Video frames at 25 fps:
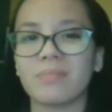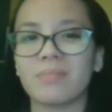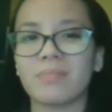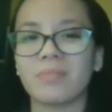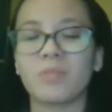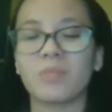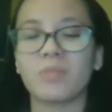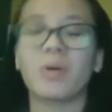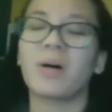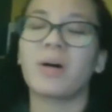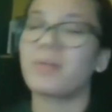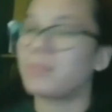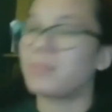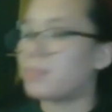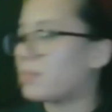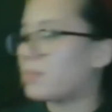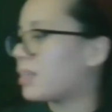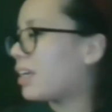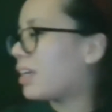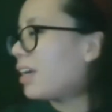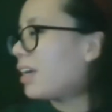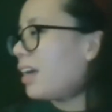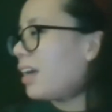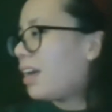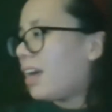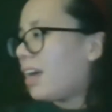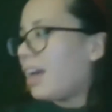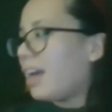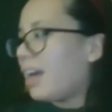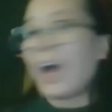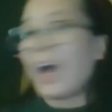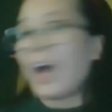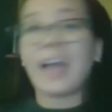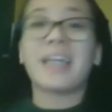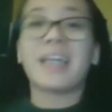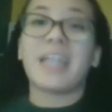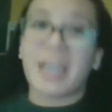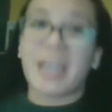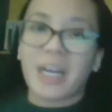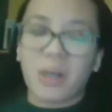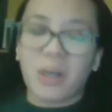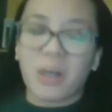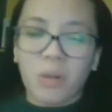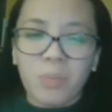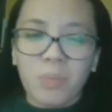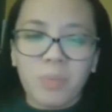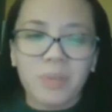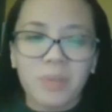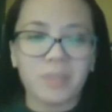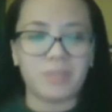Well, I had
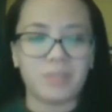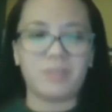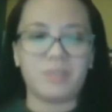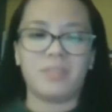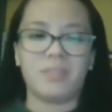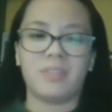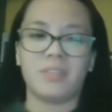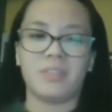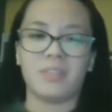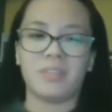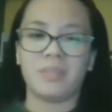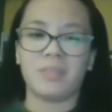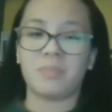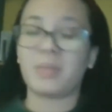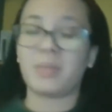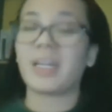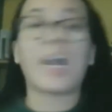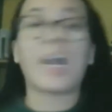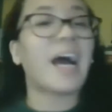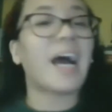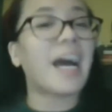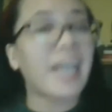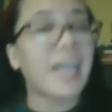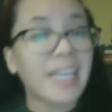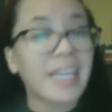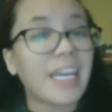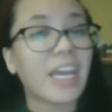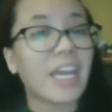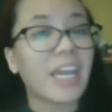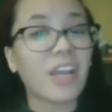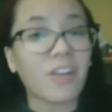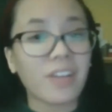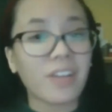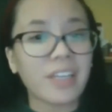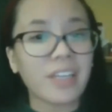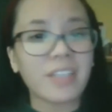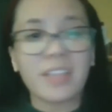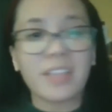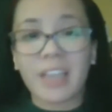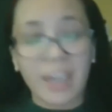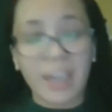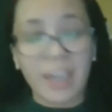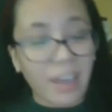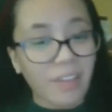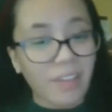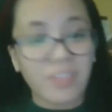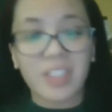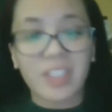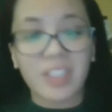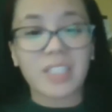help, but I carried the
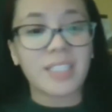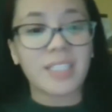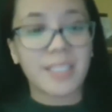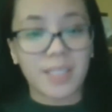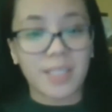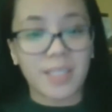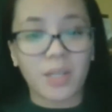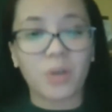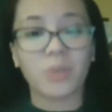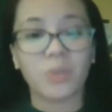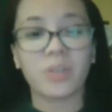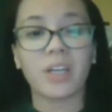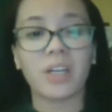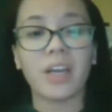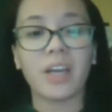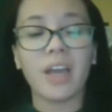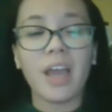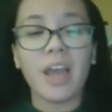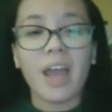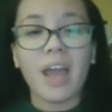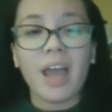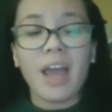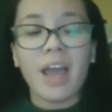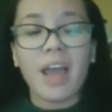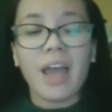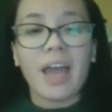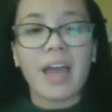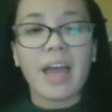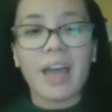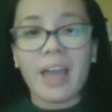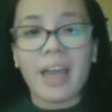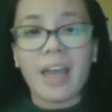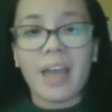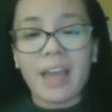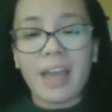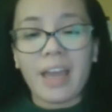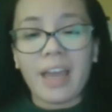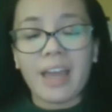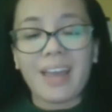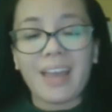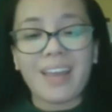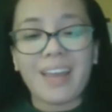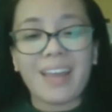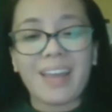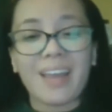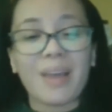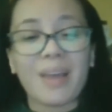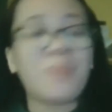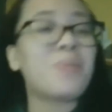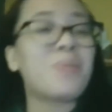heaviest load.
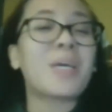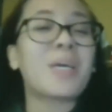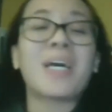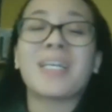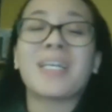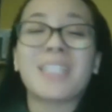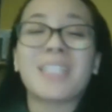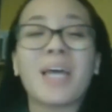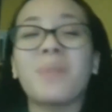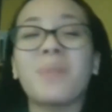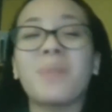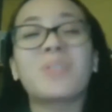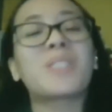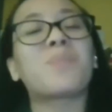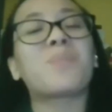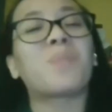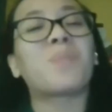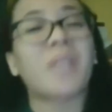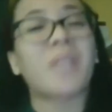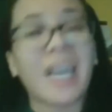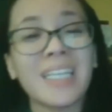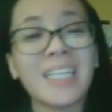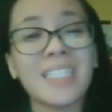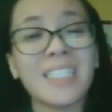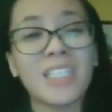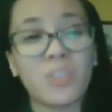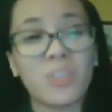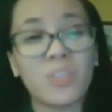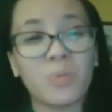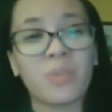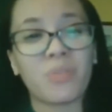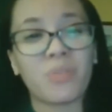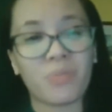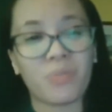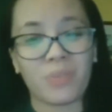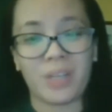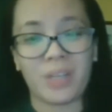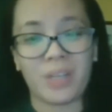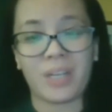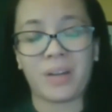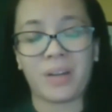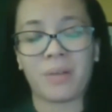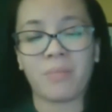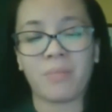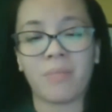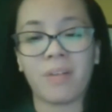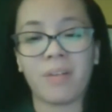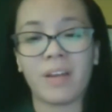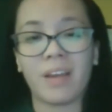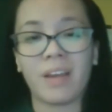And because I was blessed with
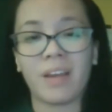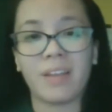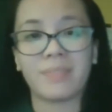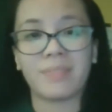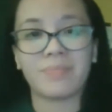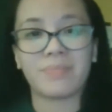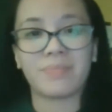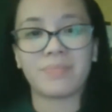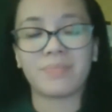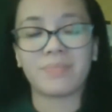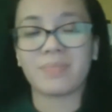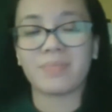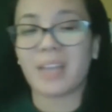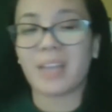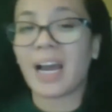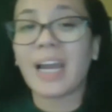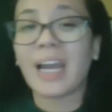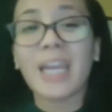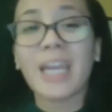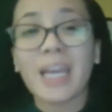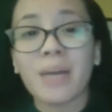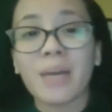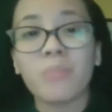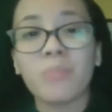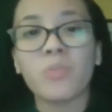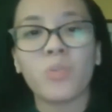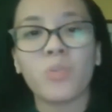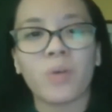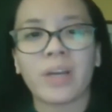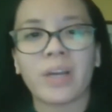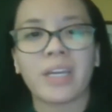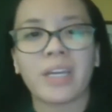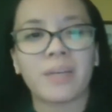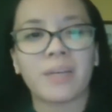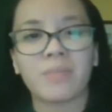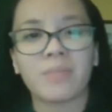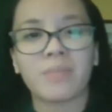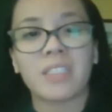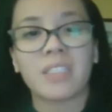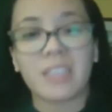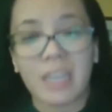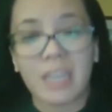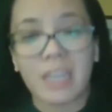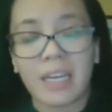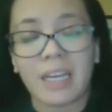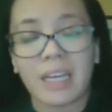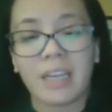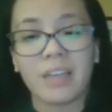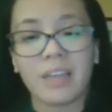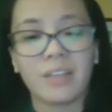freedom, I am who I am
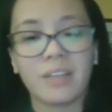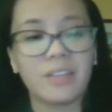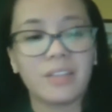today.